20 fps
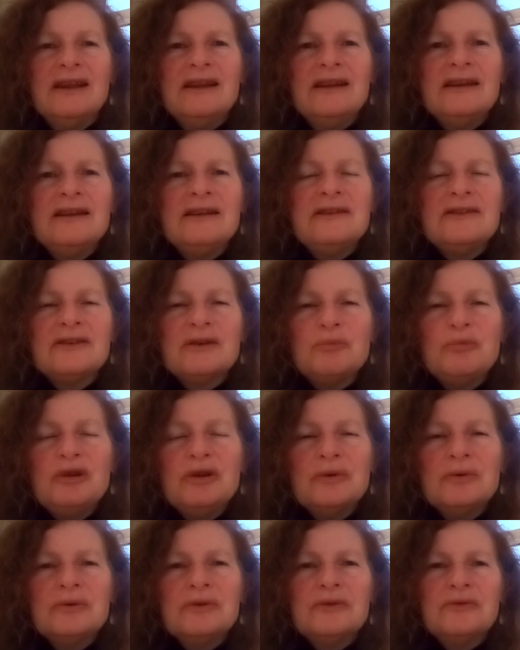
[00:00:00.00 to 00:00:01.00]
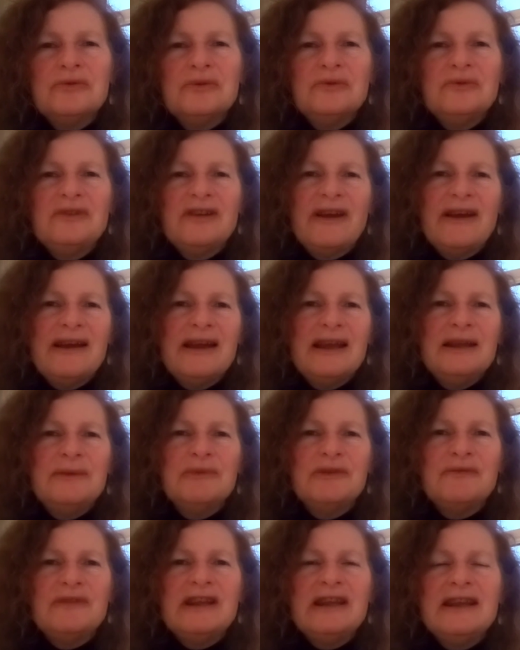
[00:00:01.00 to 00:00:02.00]
It is a beautiful time
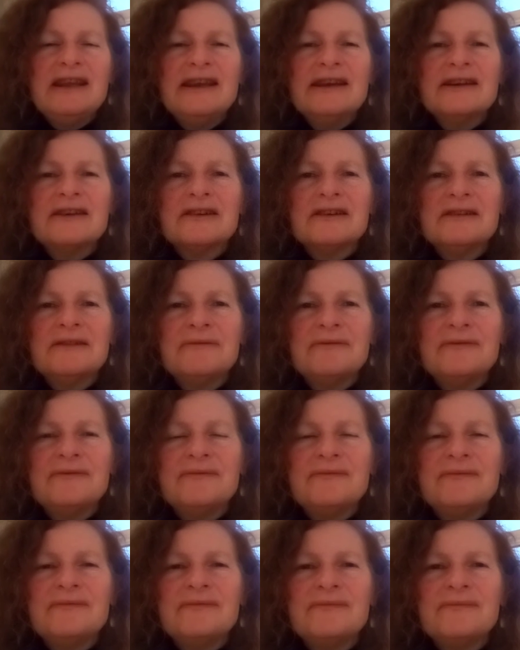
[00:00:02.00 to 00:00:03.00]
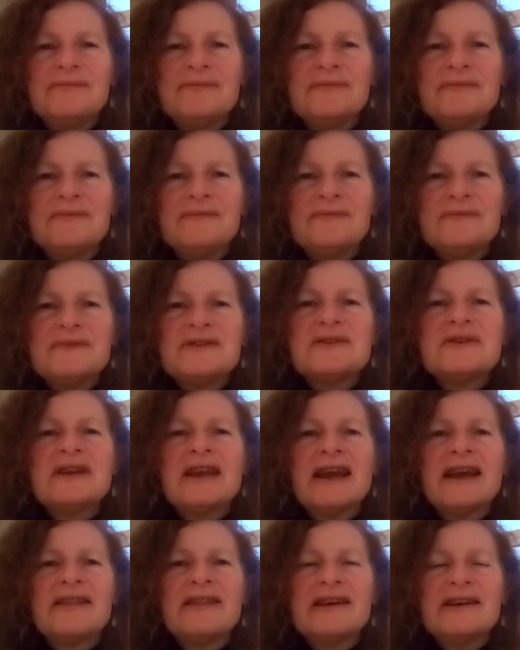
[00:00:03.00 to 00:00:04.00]
of the year to
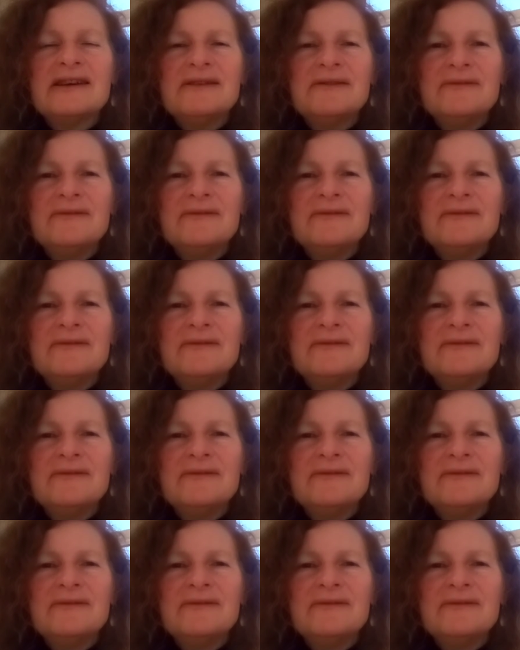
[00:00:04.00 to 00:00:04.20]
gather,